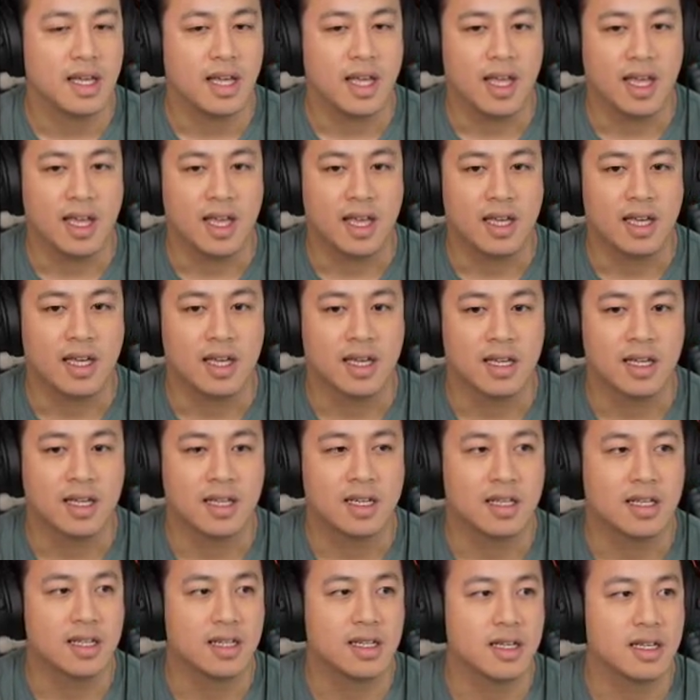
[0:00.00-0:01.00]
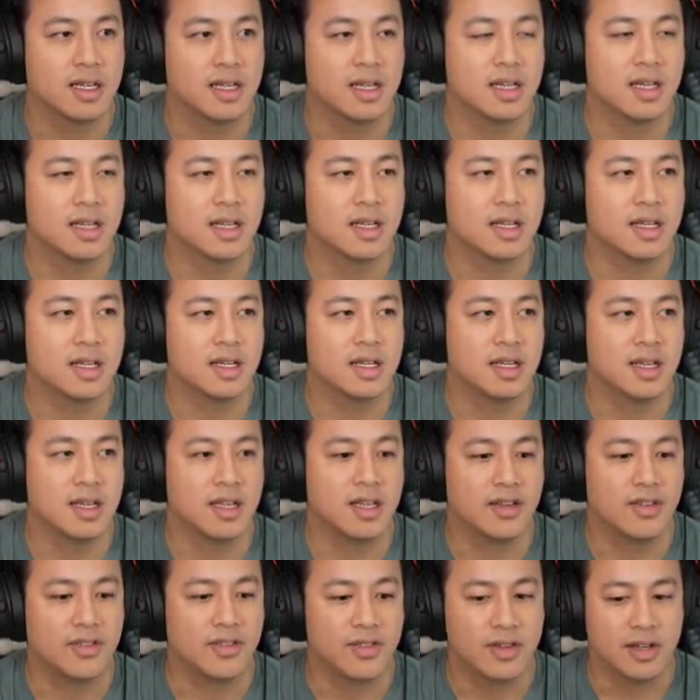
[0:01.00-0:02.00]
And
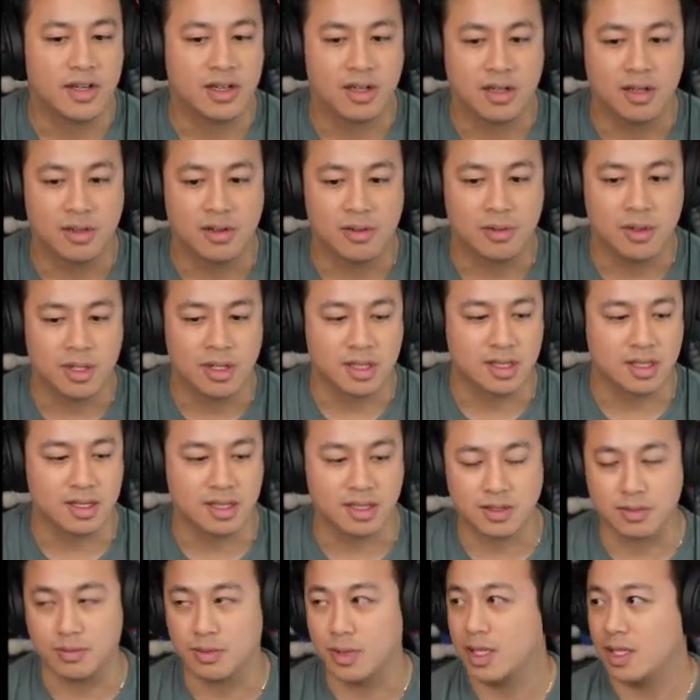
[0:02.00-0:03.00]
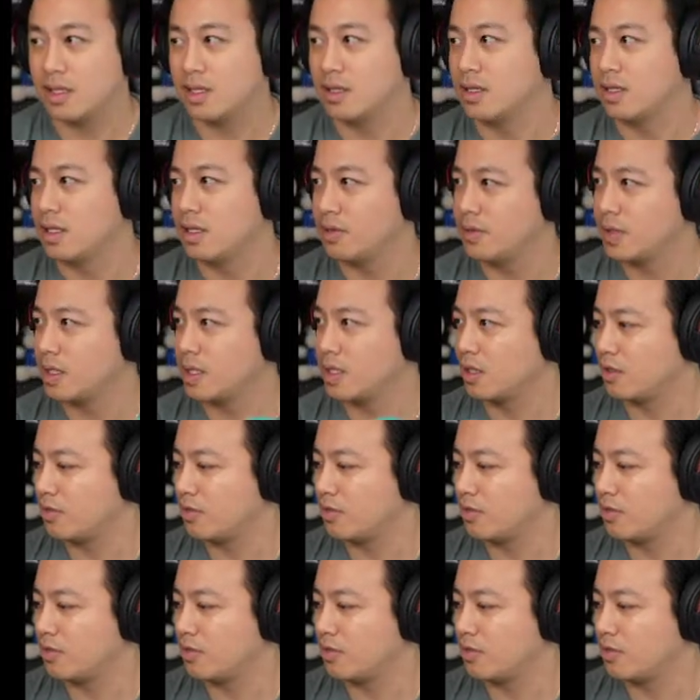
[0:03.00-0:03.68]
if all works as well, here we go.